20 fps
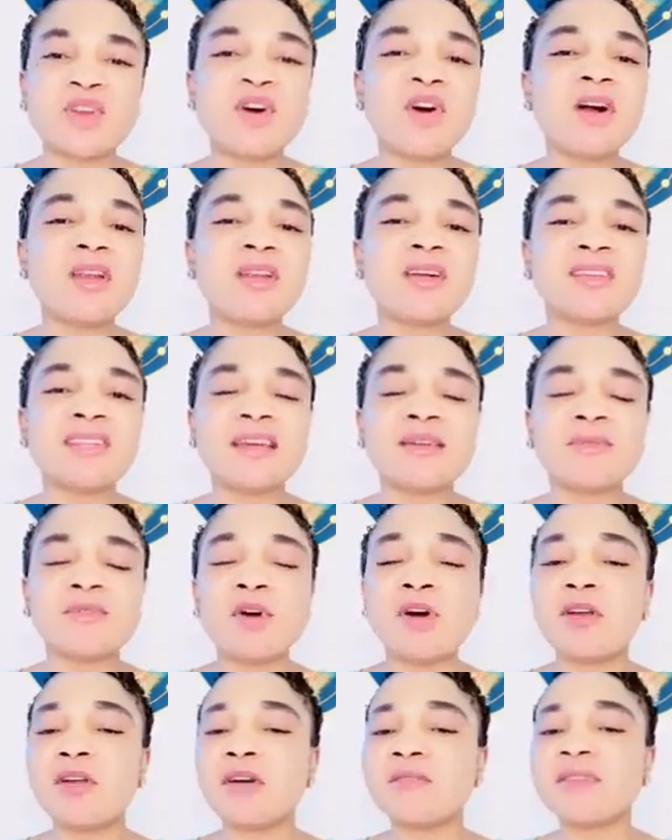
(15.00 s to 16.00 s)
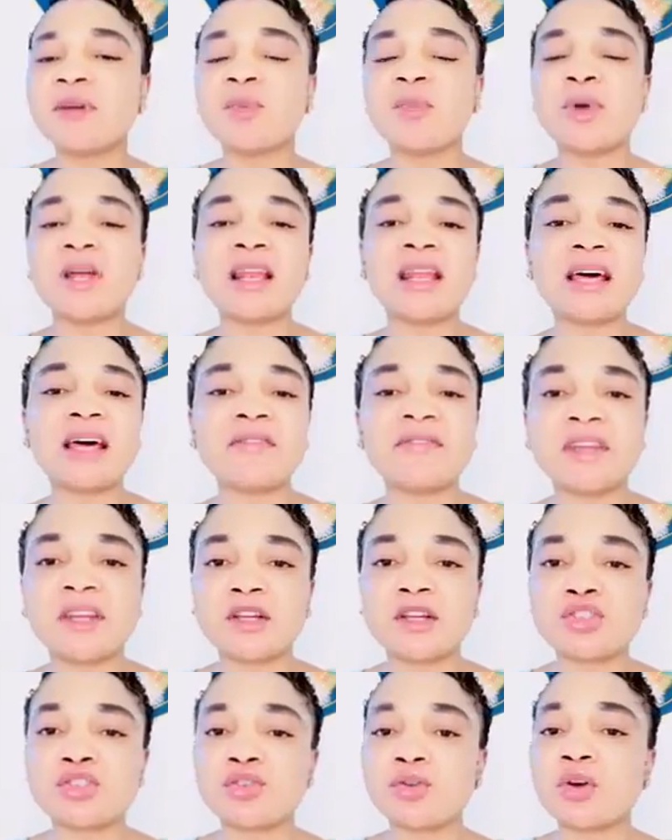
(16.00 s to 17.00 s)
All of them were
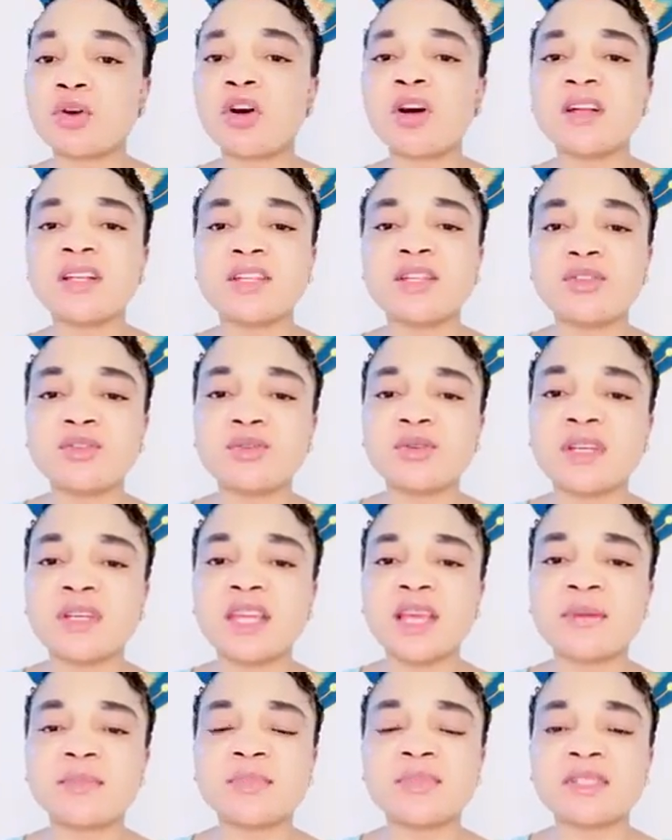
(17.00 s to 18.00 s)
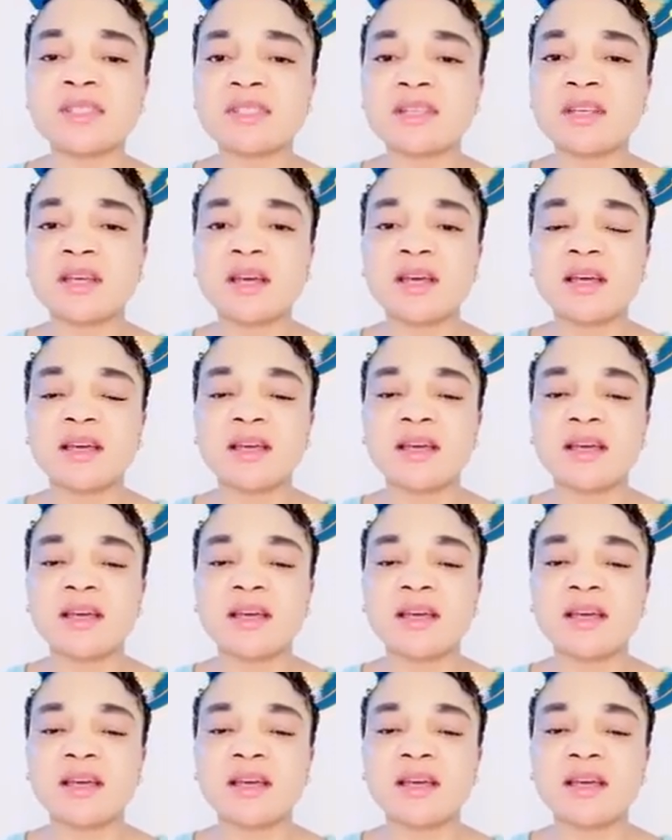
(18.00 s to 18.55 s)
laughing at you, calling you names,